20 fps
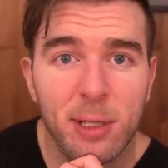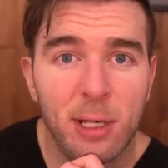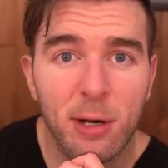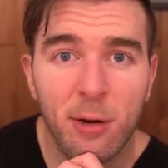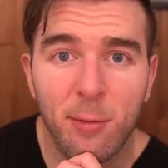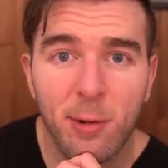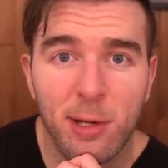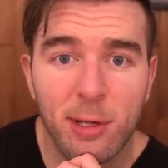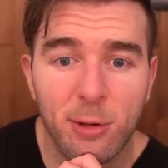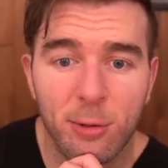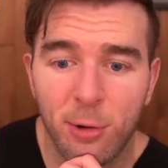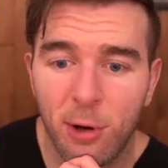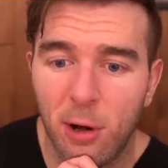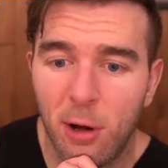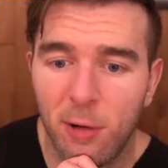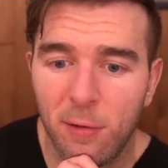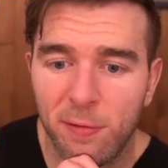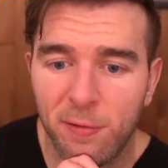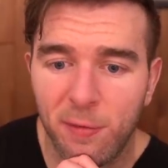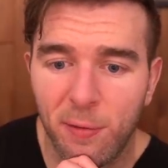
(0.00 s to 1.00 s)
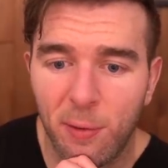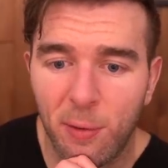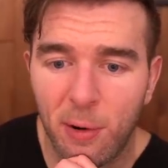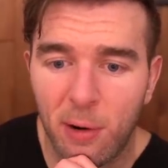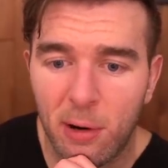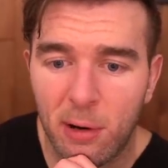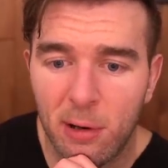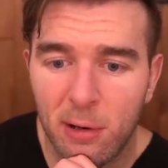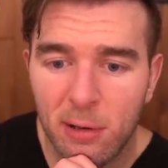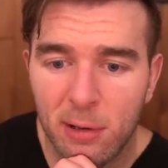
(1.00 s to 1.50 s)
You know, went through all
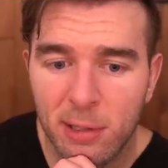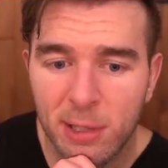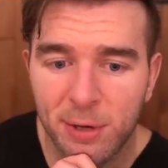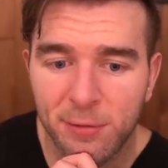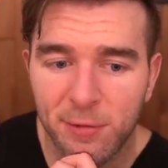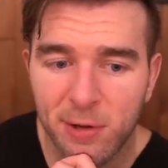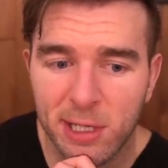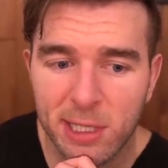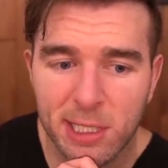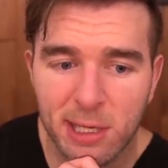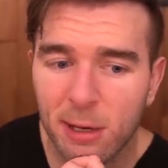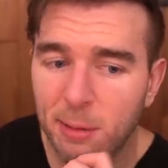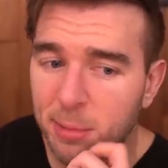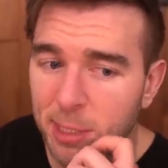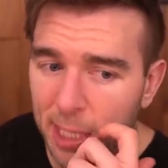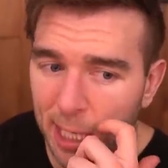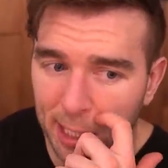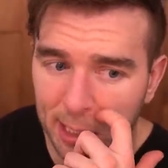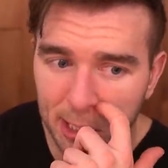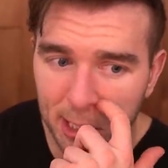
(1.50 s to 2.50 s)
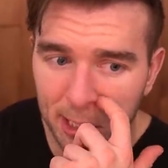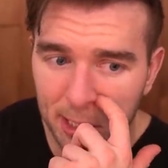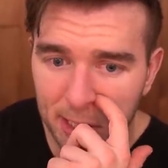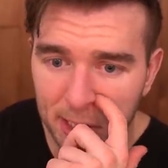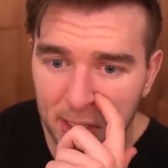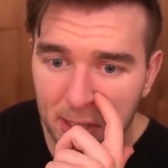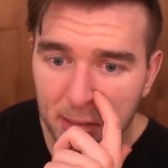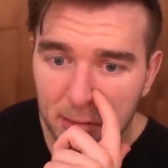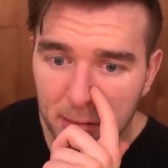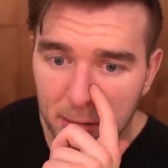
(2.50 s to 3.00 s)
four different
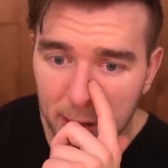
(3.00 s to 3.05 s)
subsections,